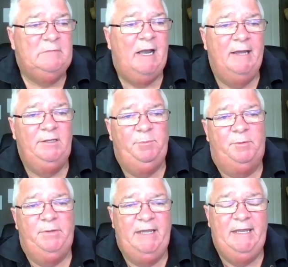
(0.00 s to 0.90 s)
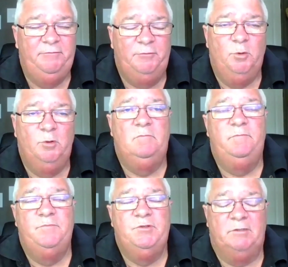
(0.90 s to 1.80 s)
are you prepared for
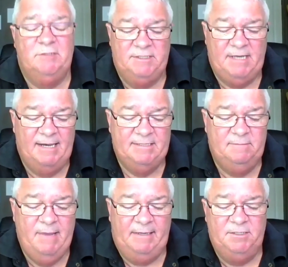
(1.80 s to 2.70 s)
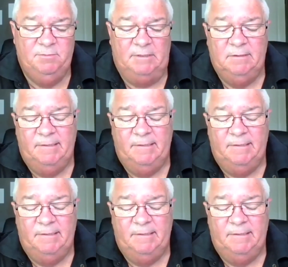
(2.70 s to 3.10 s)
sort of disaster management?